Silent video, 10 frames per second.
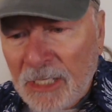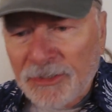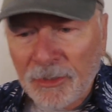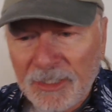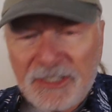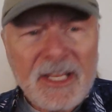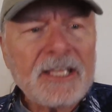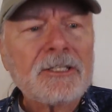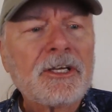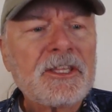So let's
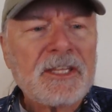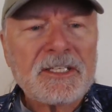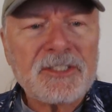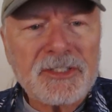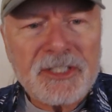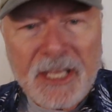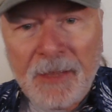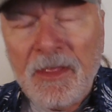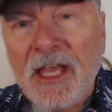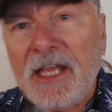take a look at this and
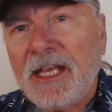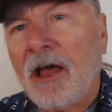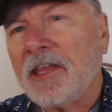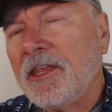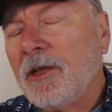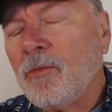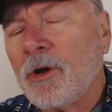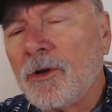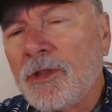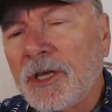see. Now I think
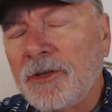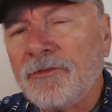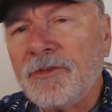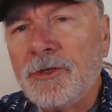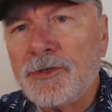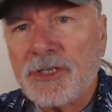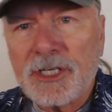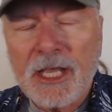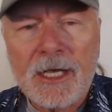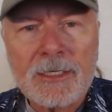where the
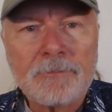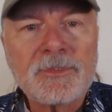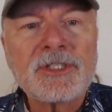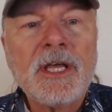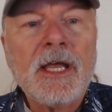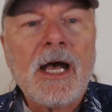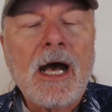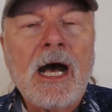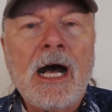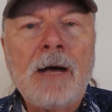confusion comes,
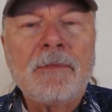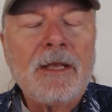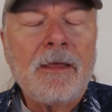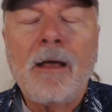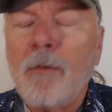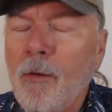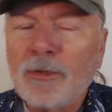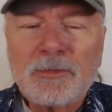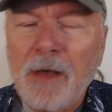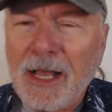and I'm
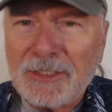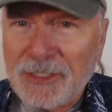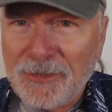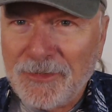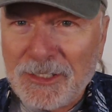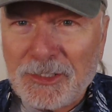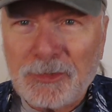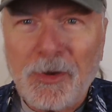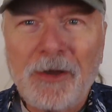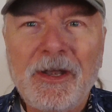almost positive this is
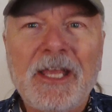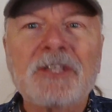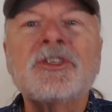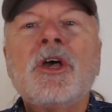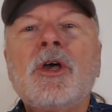where it is.